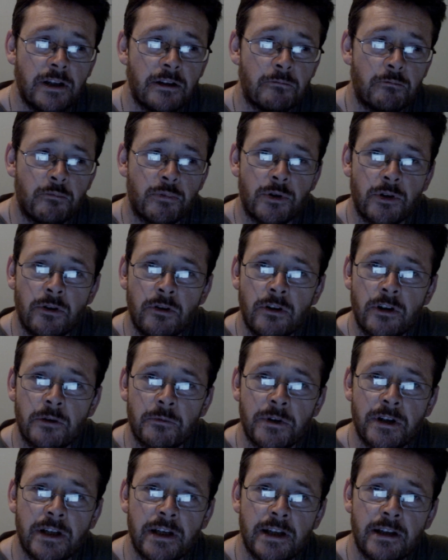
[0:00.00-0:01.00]
brawn, and
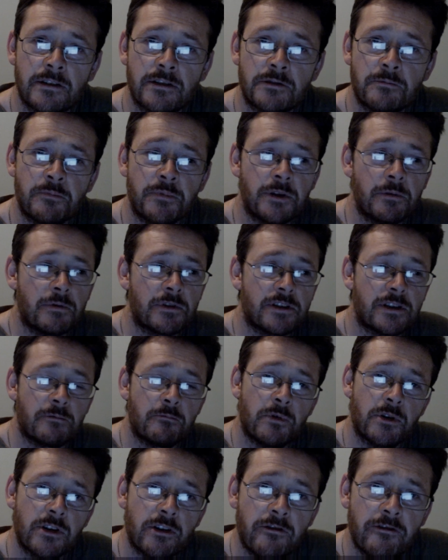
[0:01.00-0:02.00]
we need people to
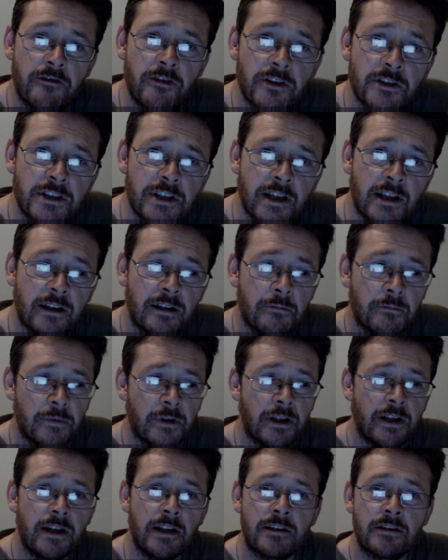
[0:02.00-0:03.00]
put their foot in, and we
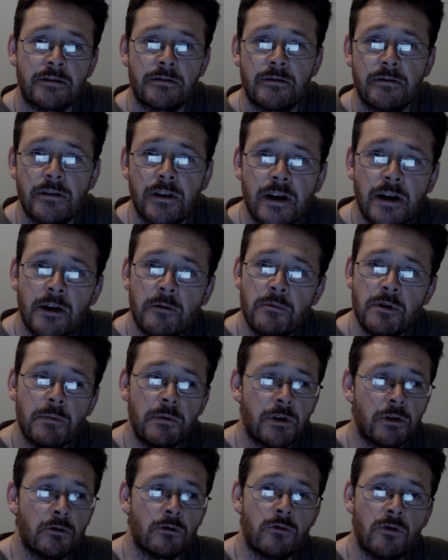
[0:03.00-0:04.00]
need people
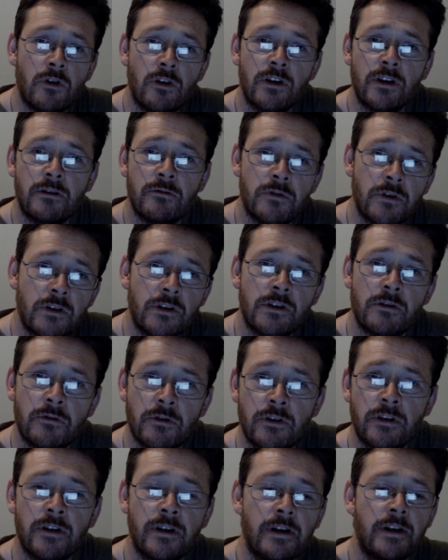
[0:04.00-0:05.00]
who run and run and
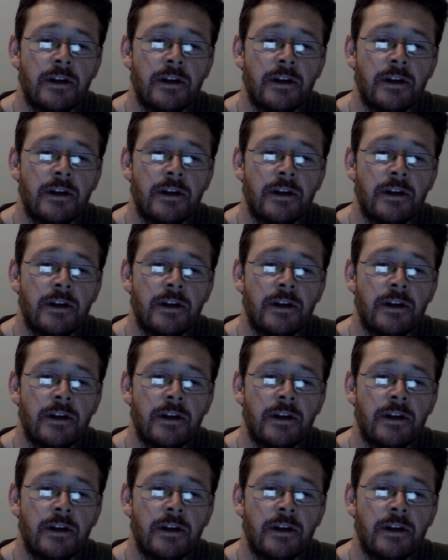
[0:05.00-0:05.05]
run.